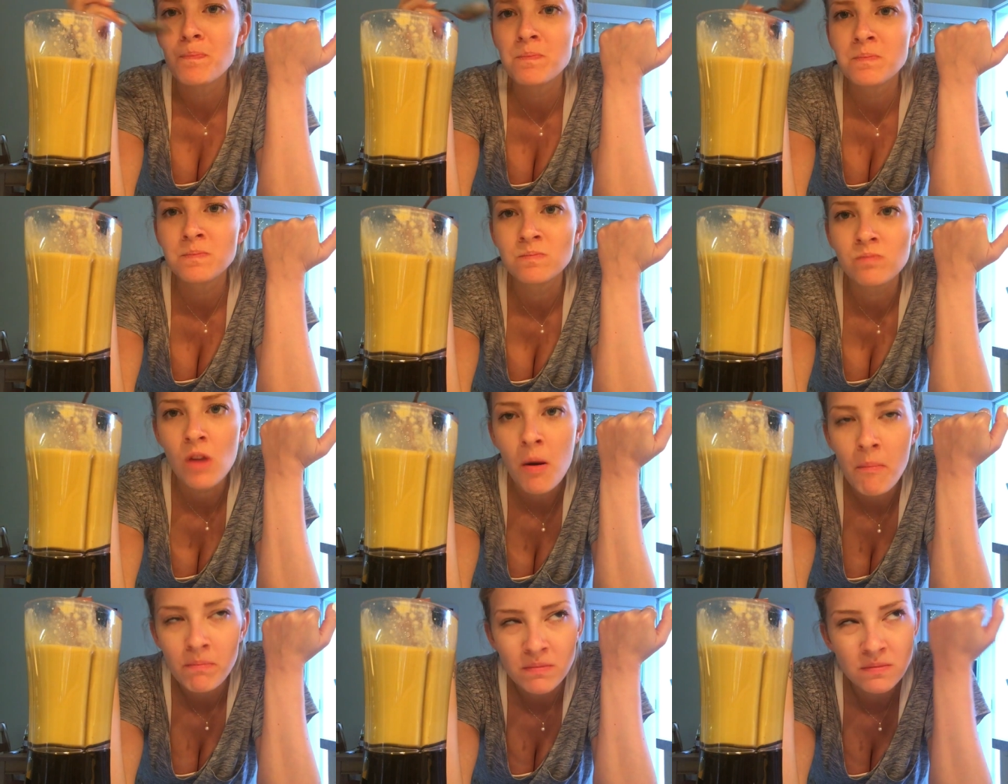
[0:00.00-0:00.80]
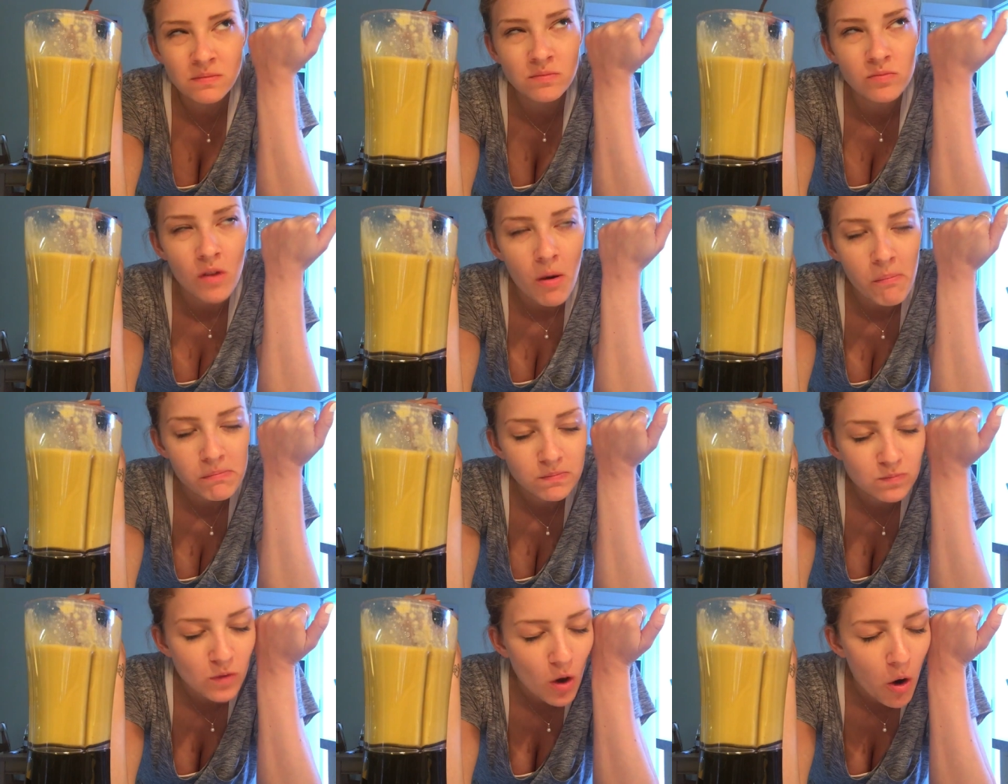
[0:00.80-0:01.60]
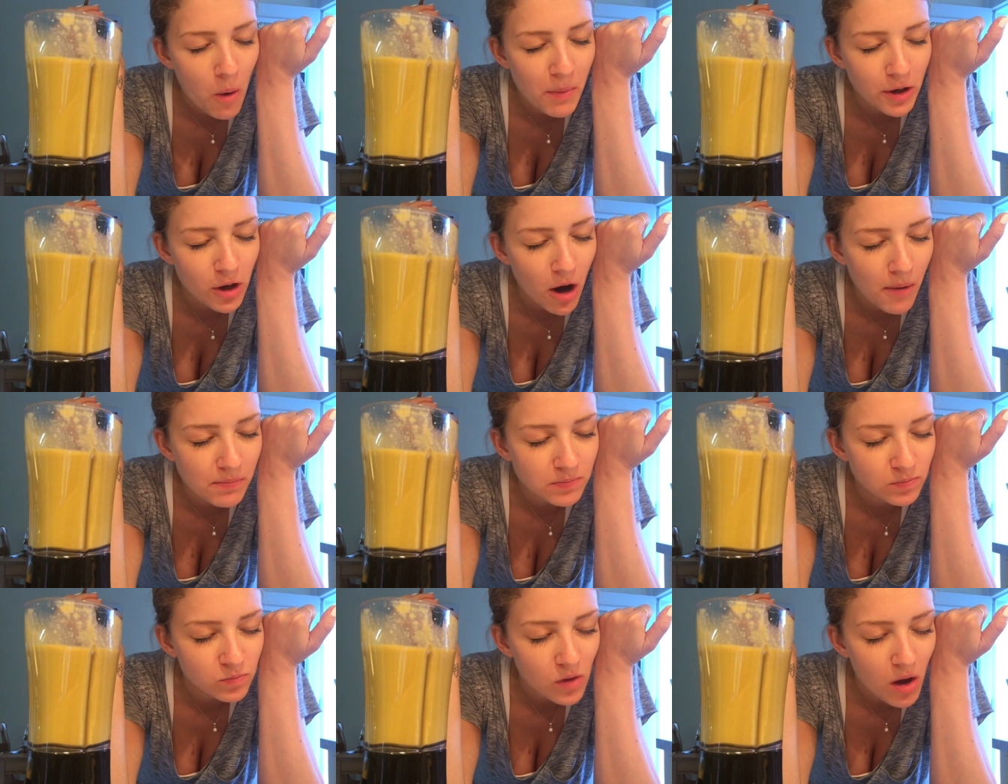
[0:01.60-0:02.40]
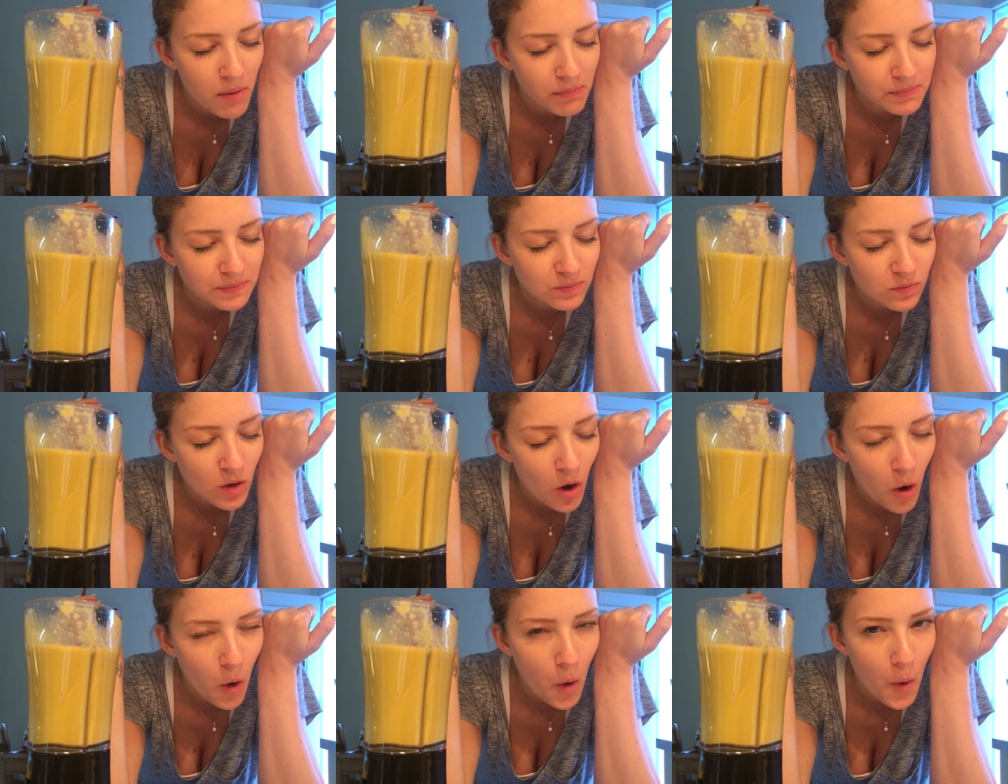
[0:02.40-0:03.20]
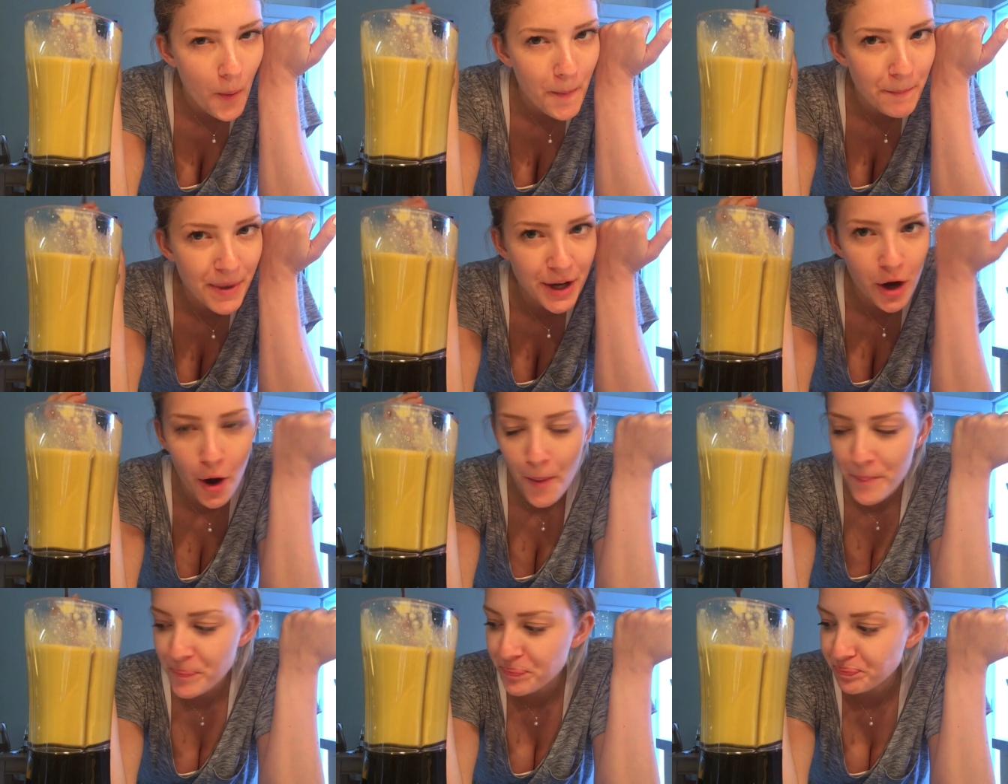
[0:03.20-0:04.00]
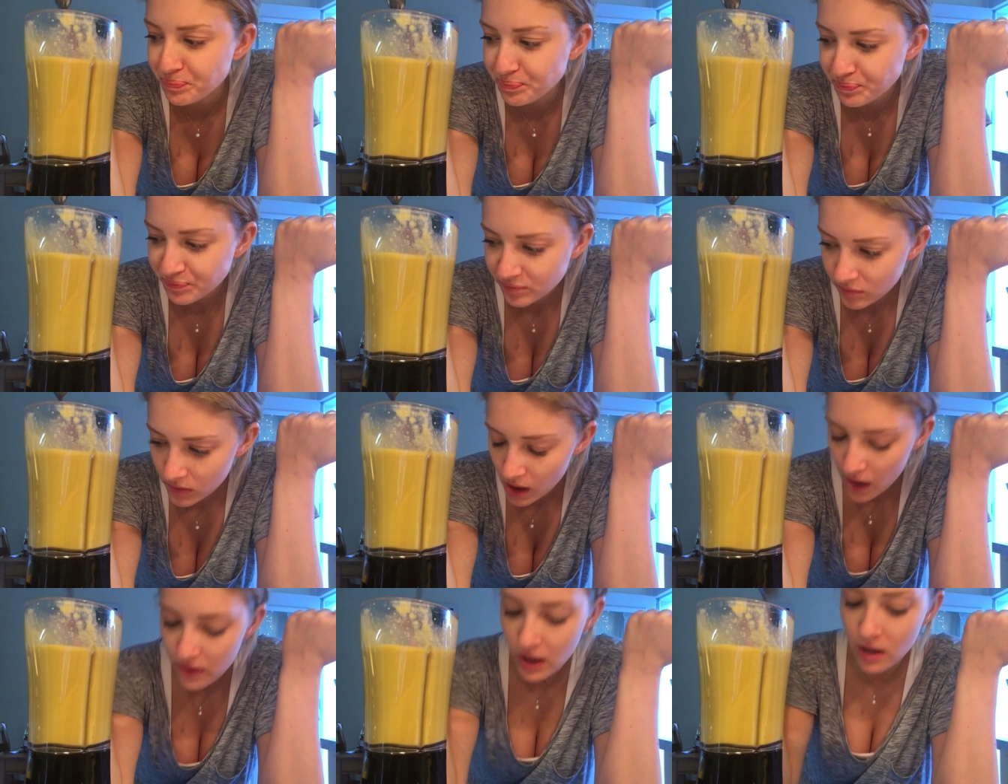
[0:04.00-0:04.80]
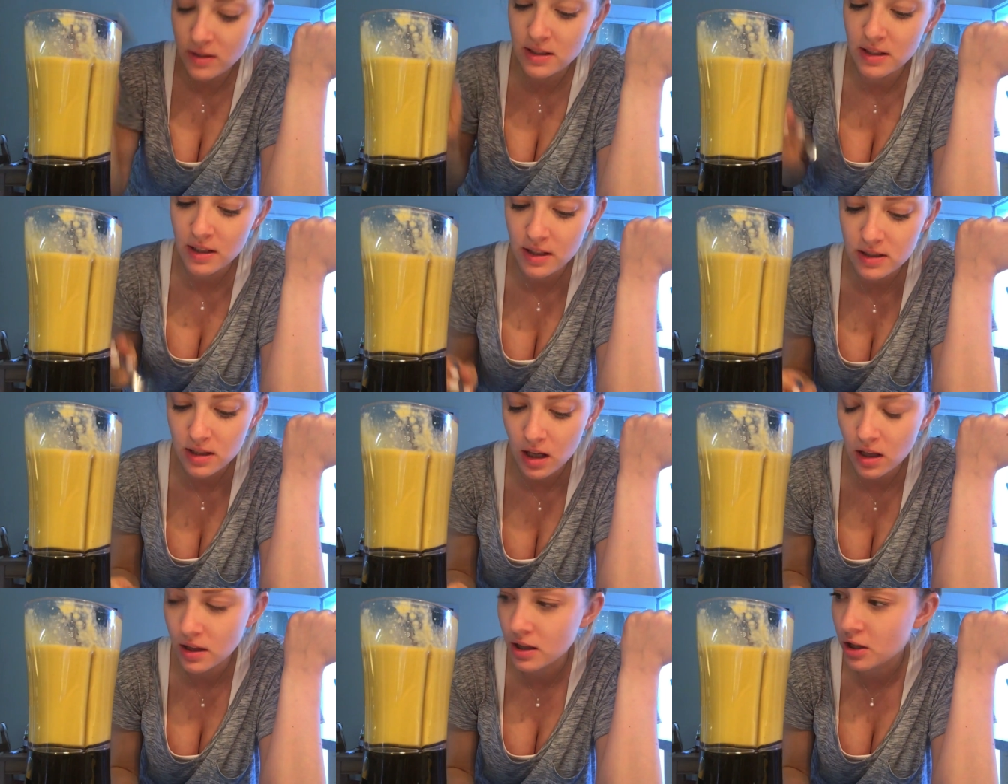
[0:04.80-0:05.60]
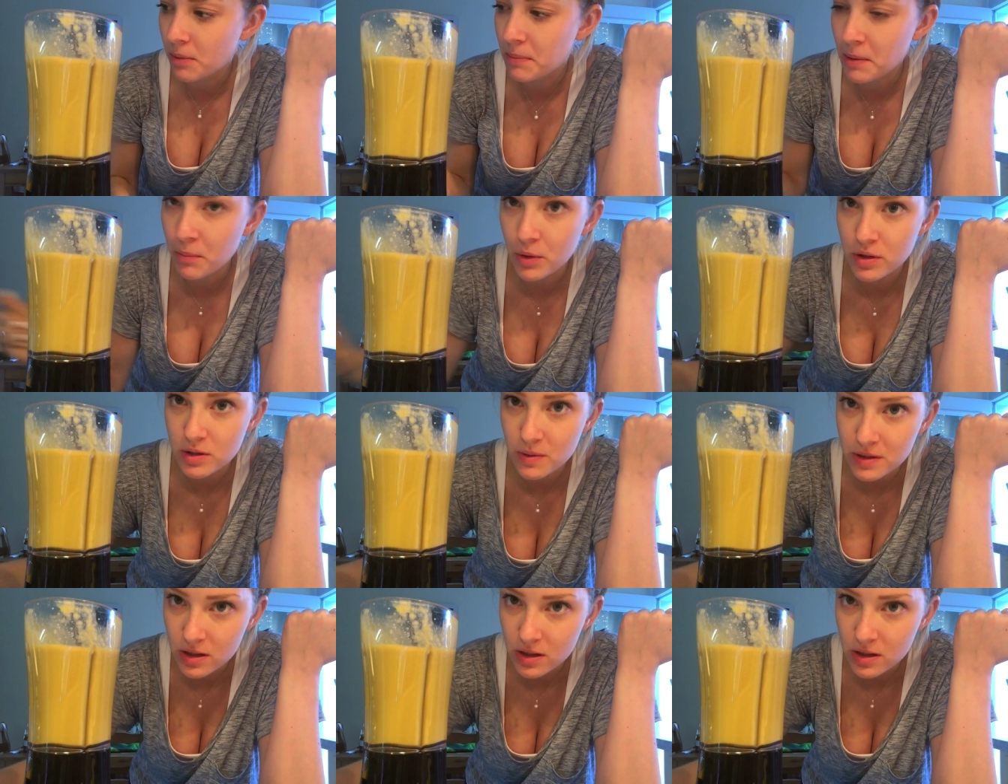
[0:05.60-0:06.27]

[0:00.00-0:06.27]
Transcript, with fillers: Mmm, mmm. Oh my god. Oh my god. I think it needs a little bit more soy